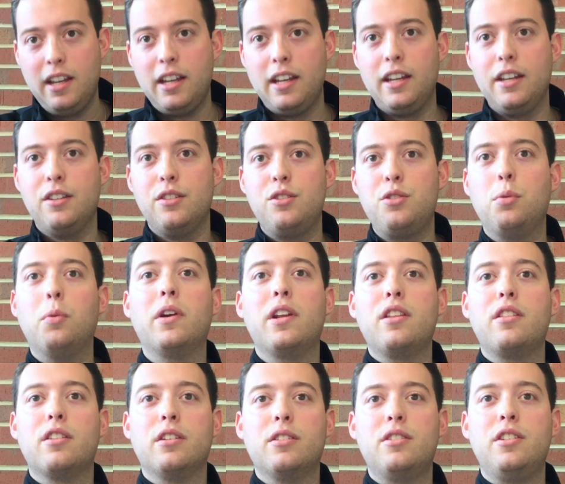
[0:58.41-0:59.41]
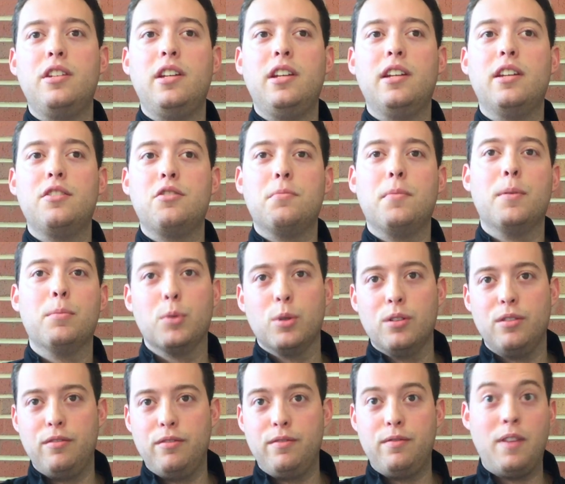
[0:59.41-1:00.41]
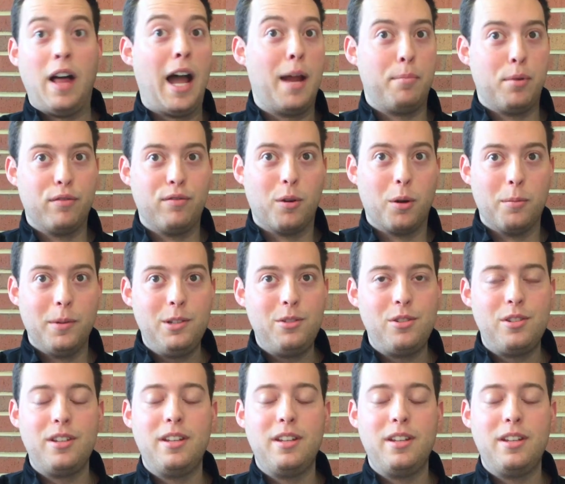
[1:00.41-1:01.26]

in 2013 as a member of High Performance.